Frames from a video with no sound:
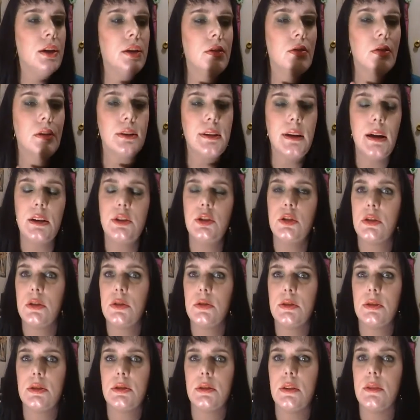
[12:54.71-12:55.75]
You look down your
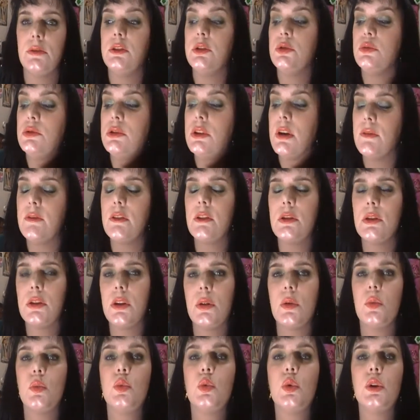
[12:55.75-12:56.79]
nose at stuff, you never
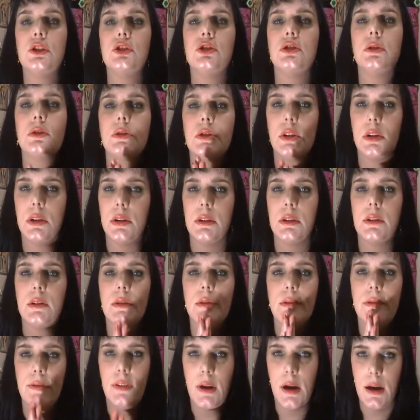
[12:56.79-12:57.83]
know what you're gonna
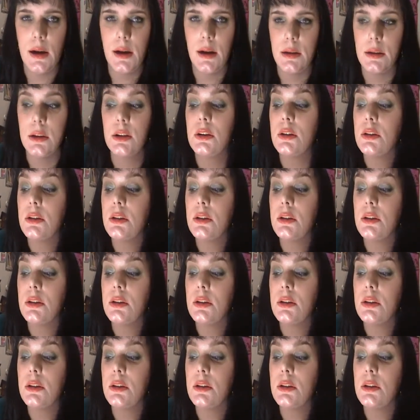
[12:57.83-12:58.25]
find.